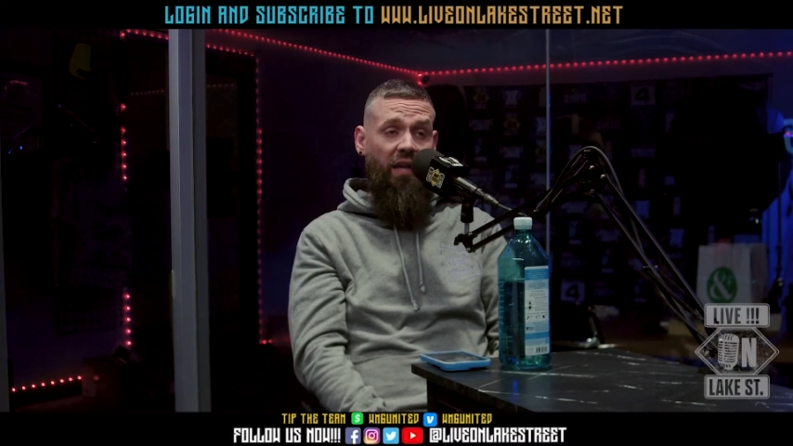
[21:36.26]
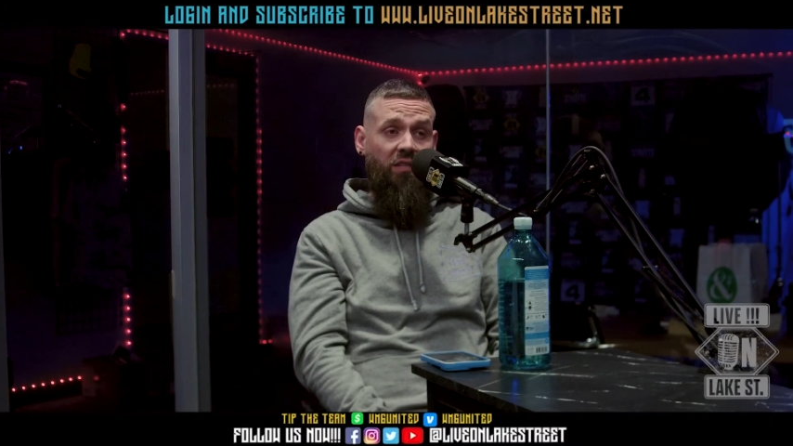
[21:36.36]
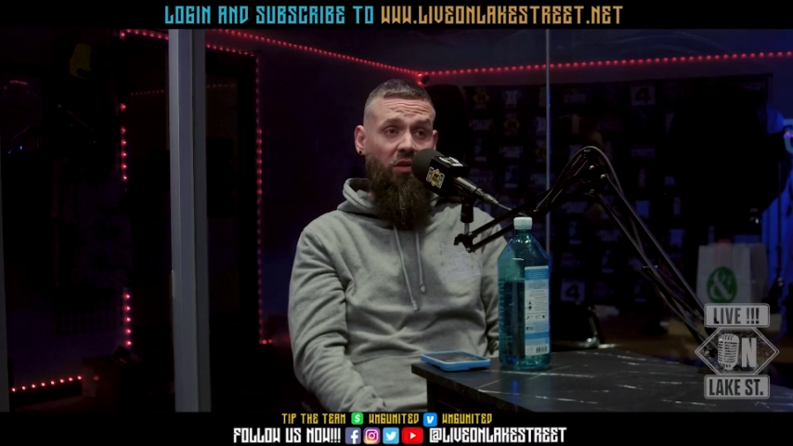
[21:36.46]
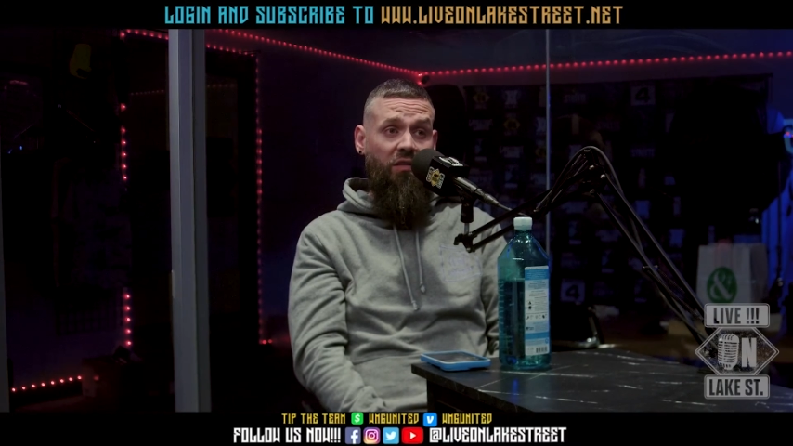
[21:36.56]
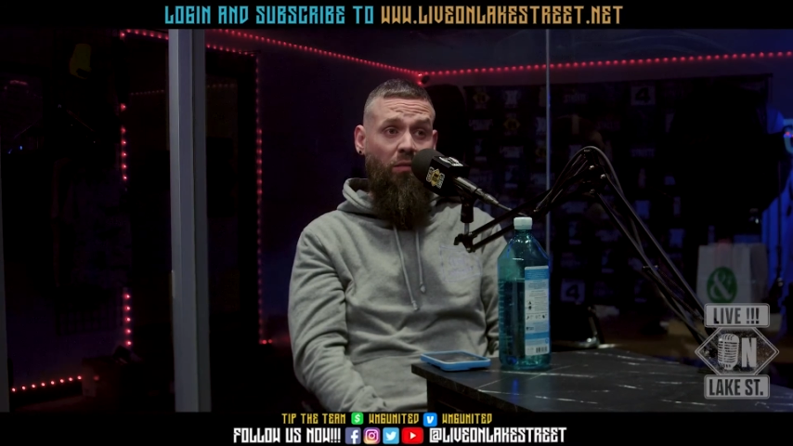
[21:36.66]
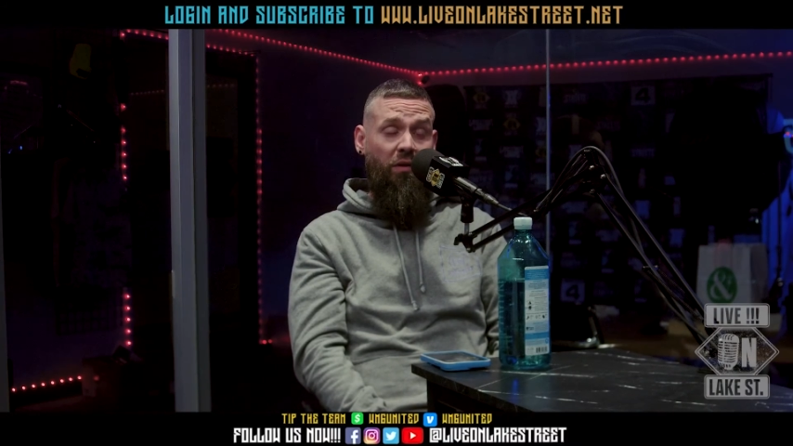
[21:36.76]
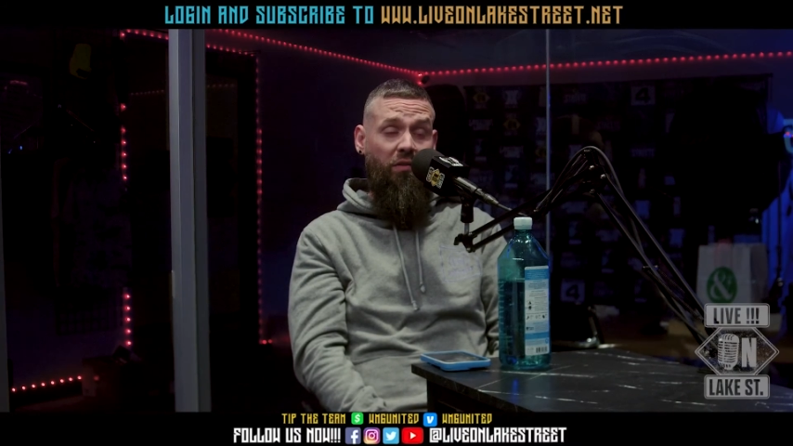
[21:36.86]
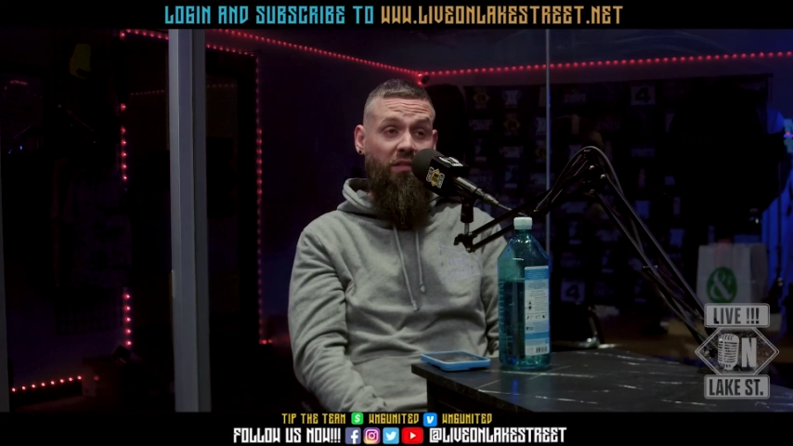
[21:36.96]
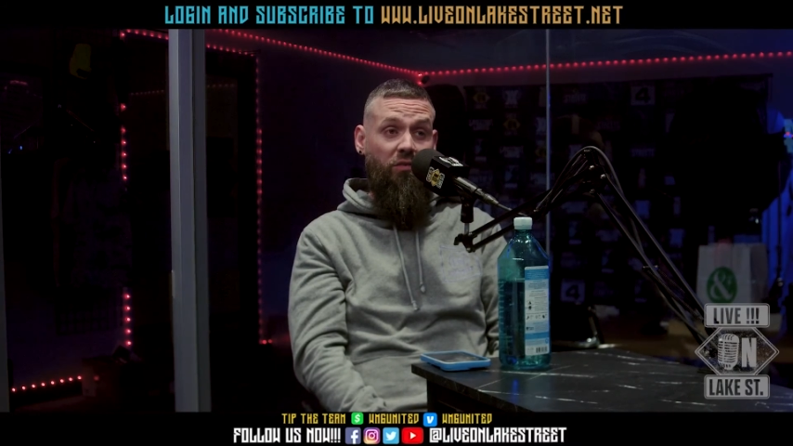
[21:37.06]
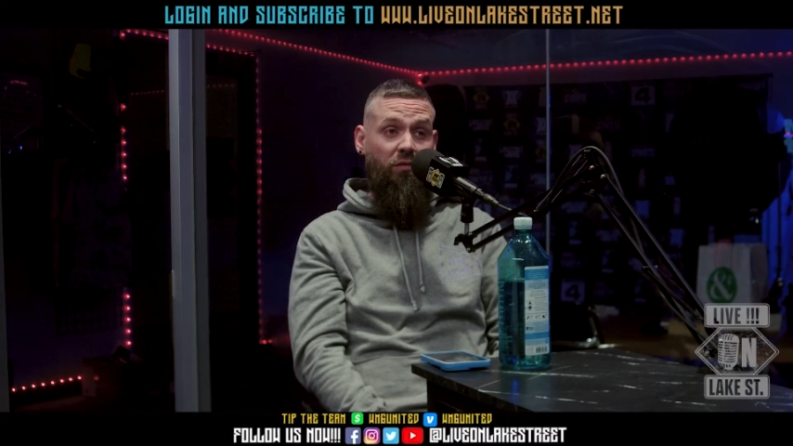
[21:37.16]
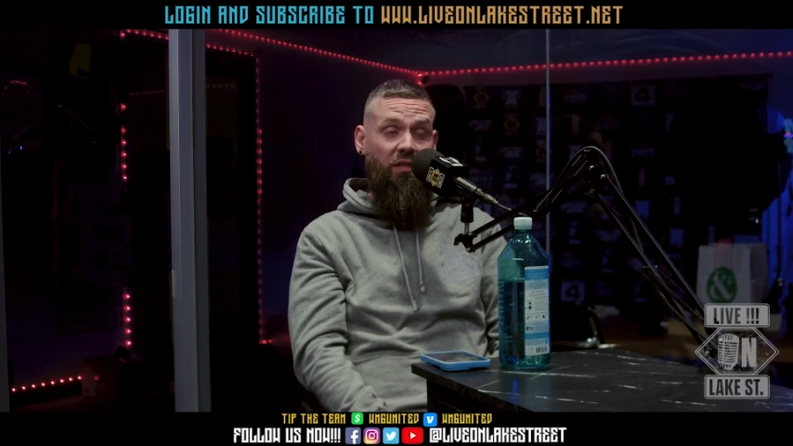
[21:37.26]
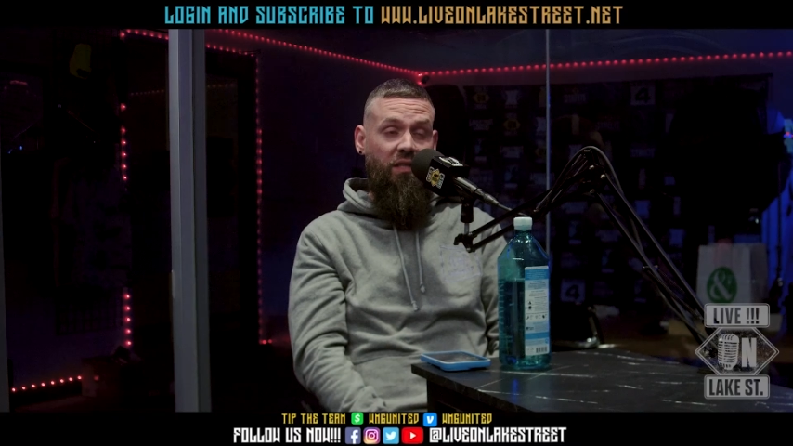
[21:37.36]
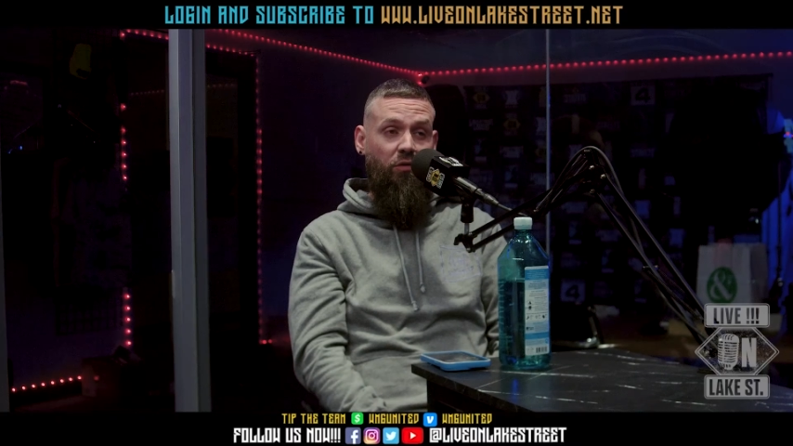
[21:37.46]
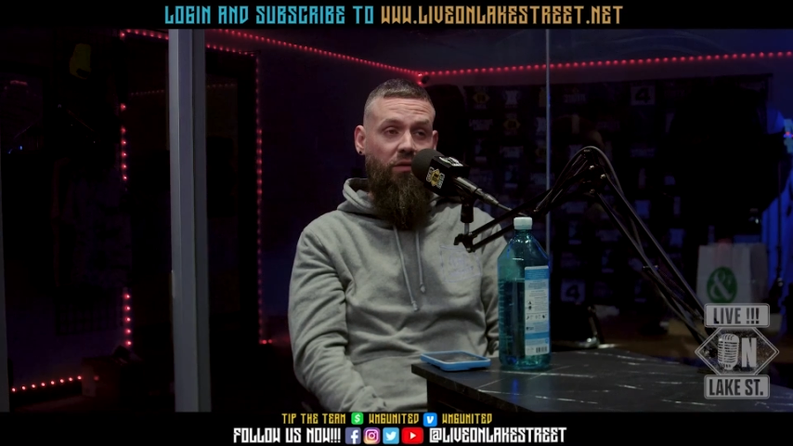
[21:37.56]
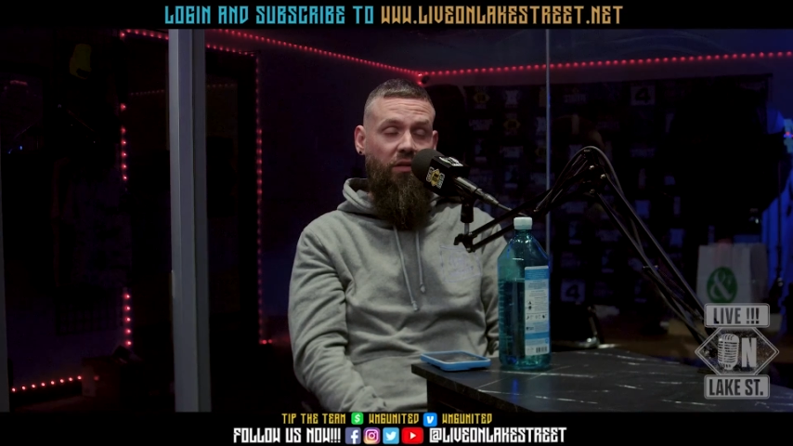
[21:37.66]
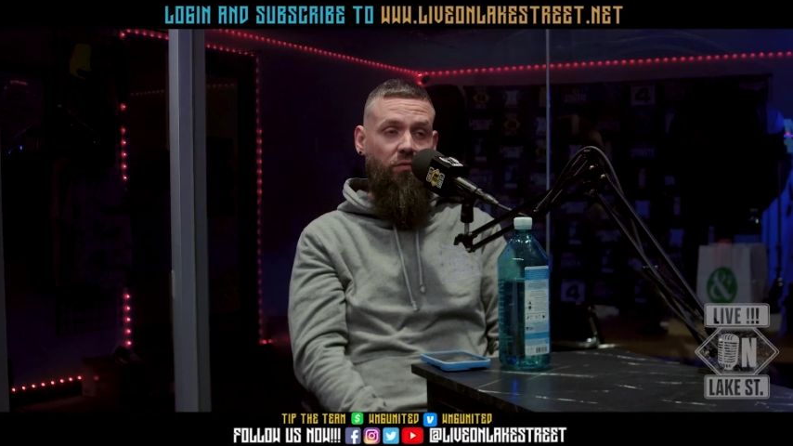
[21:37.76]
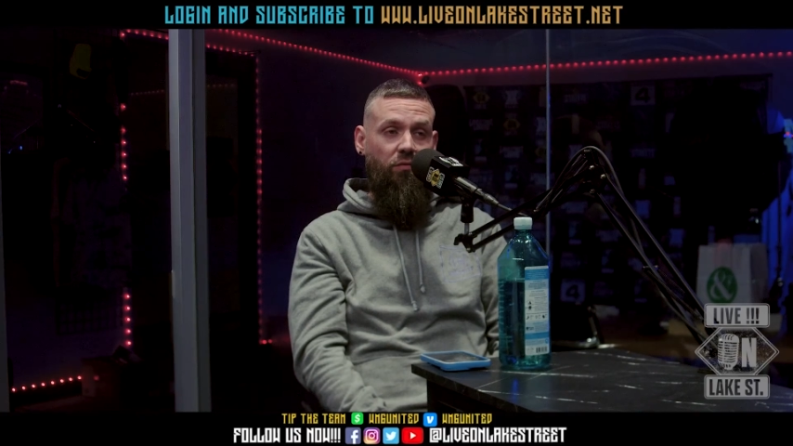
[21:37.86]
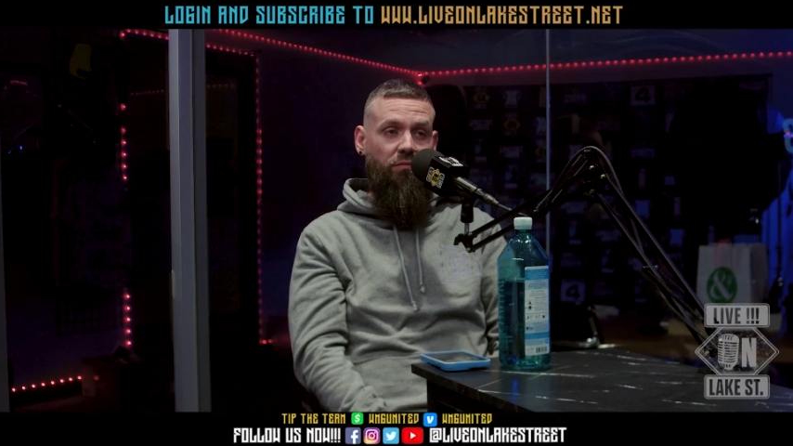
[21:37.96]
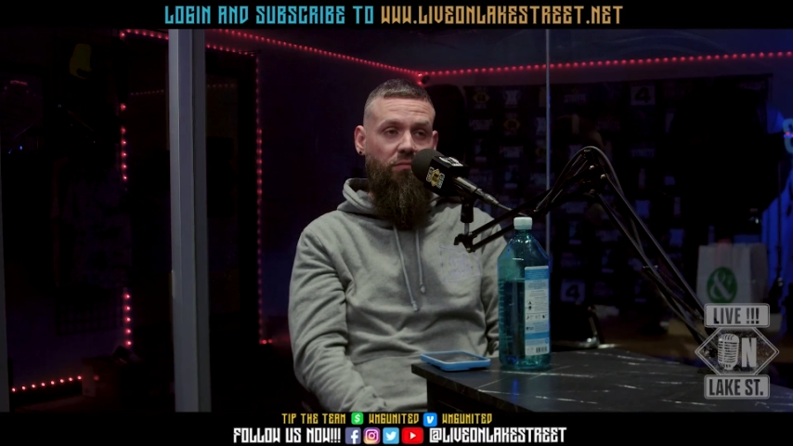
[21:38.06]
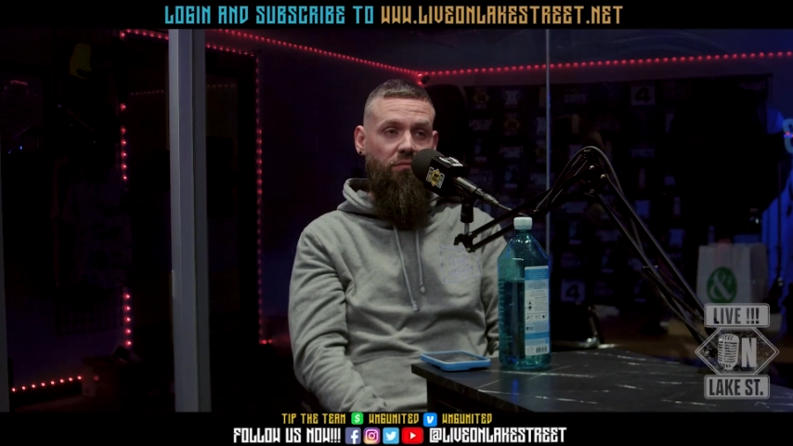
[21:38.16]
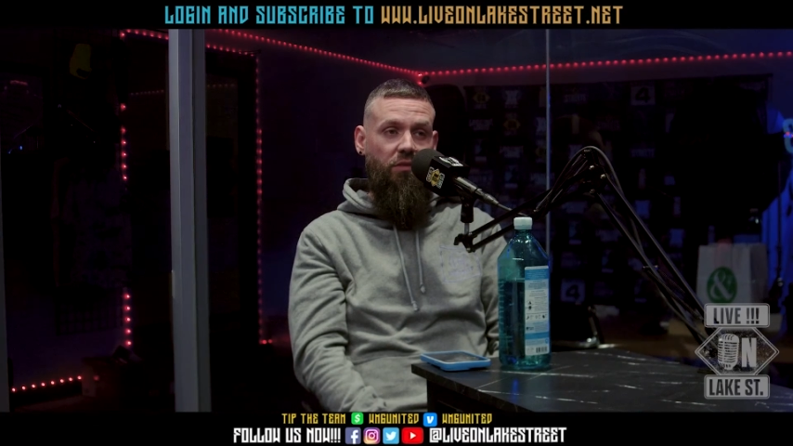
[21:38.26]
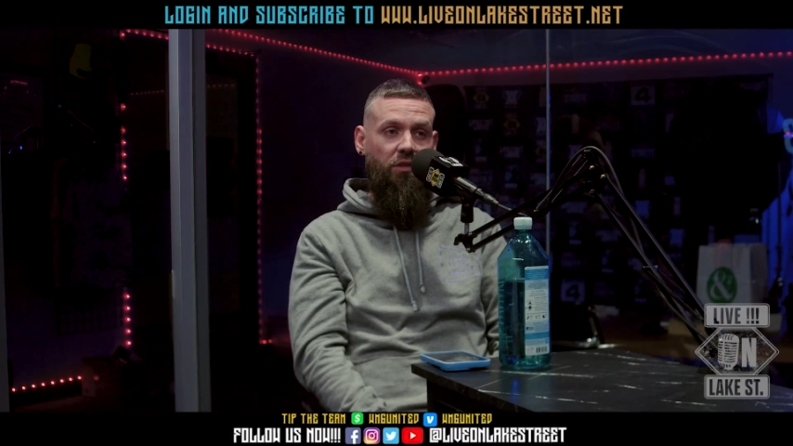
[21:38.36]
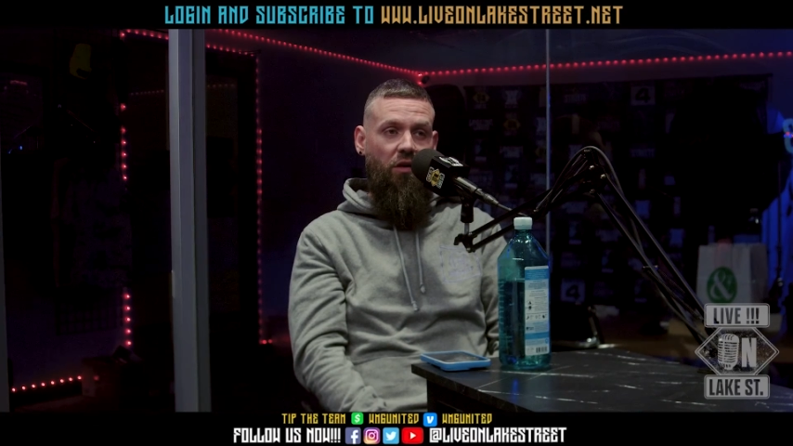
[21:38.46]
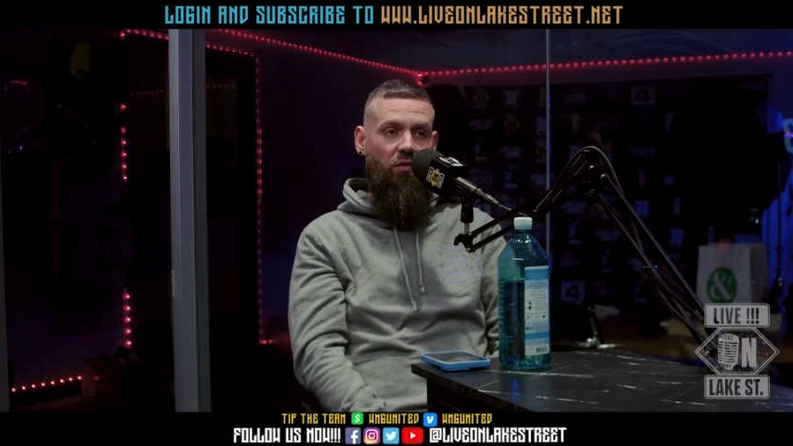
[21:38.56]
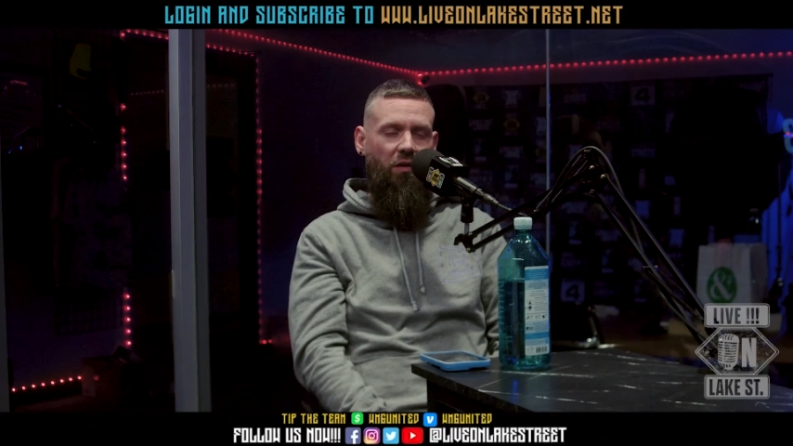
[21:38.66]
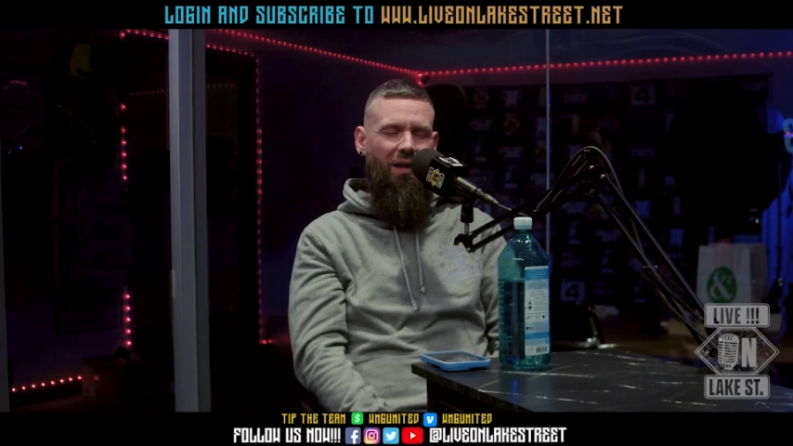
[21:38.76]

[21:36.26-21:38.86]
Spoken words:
took them with you because you continue to do the show.